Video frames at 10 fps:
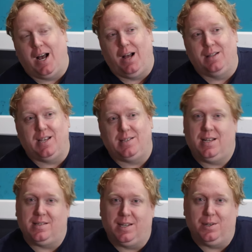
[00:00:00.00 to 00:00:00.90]
Uh, test
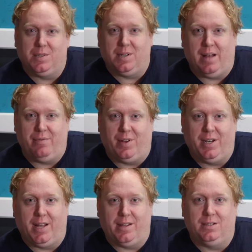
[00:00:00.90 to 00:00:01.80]
our skills and have fun
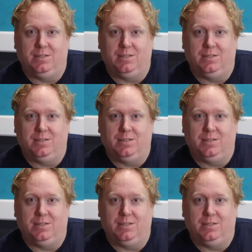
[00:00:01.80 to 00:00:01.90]
together.